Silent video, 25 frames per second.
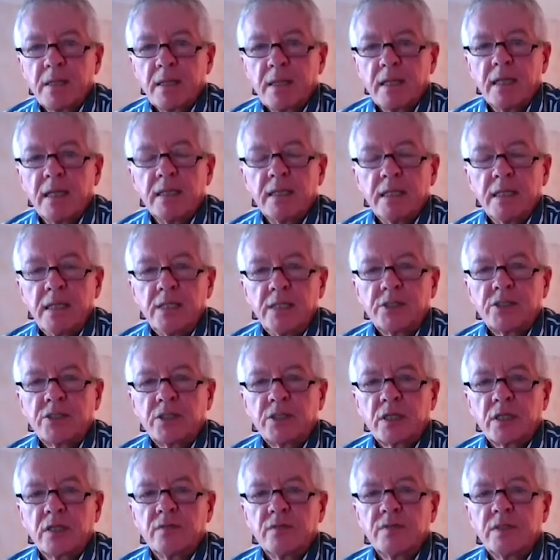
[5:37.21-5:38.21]
It needs to
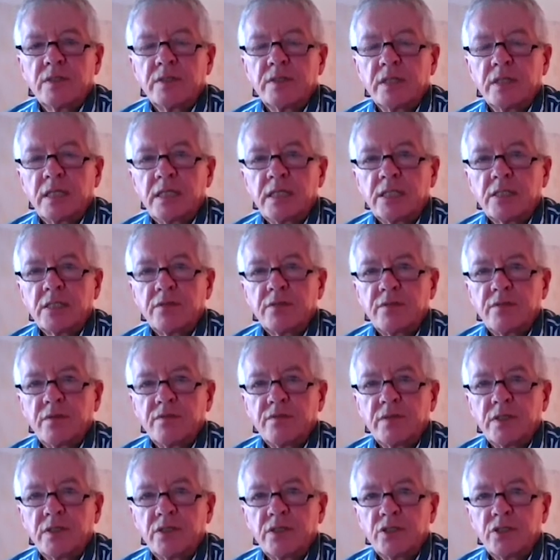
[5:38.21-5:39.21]
cover at least a
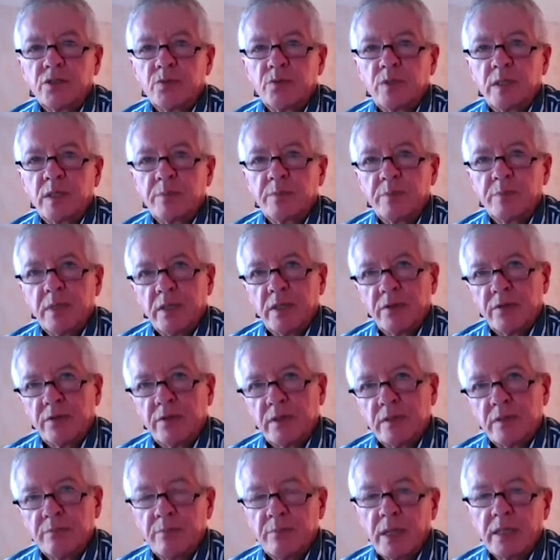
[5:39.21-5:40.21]
52-week
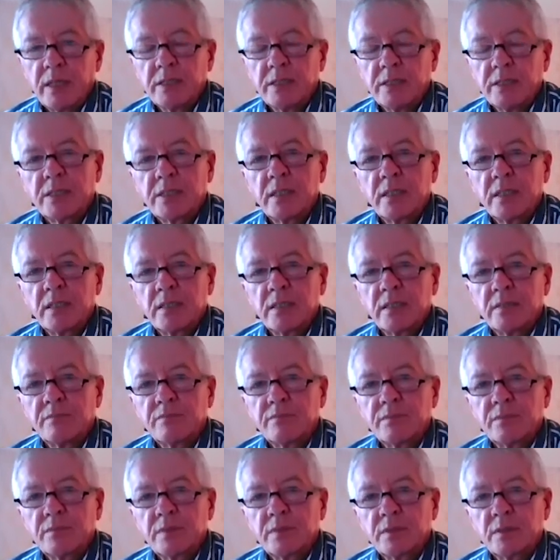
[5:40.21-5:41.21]
period, better still,
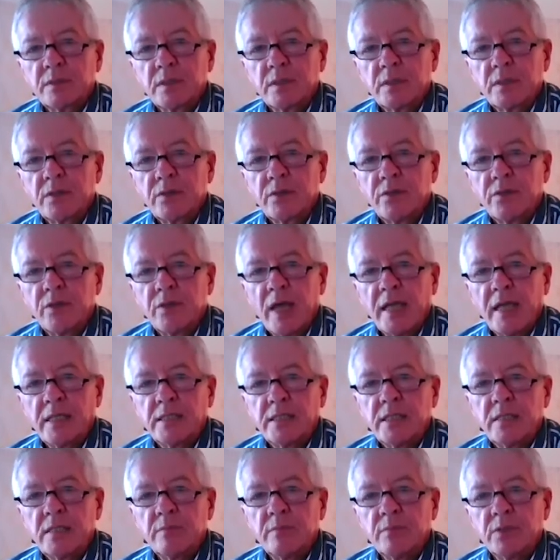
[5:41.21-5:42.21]

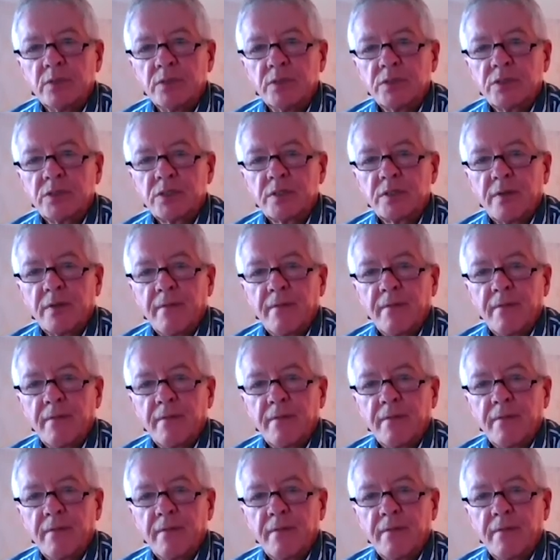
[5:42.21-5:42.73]
18 months.